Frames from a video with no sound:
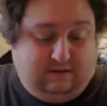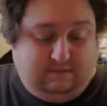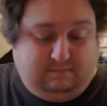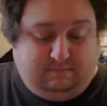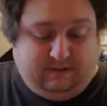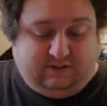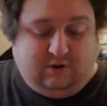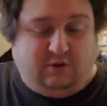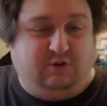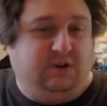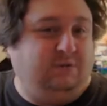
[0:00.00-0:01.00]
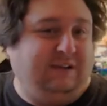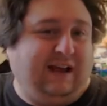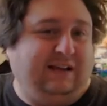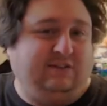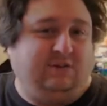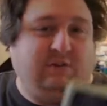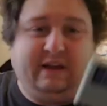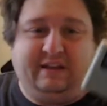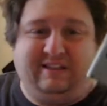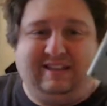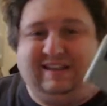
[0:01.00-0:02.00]
Masoku no Dazu, I
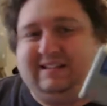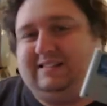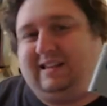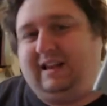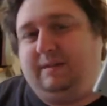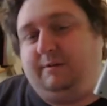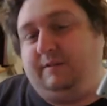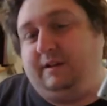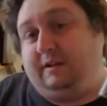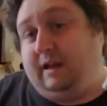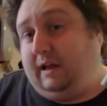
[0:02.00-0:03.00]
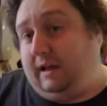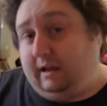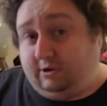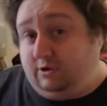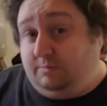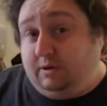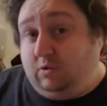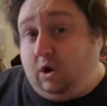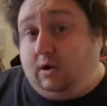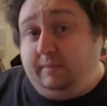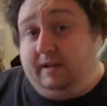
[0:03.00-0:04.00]
think, is the name of it. I could be
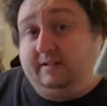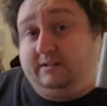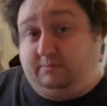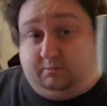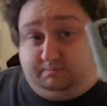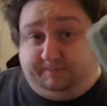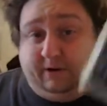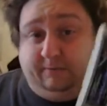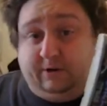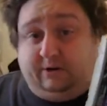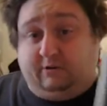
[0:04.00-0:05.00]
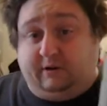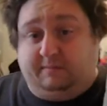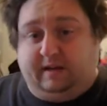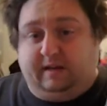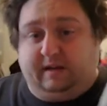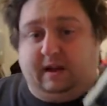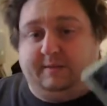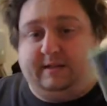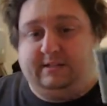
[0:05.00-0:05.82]
wrong about this. Feel free to correct me in the comments.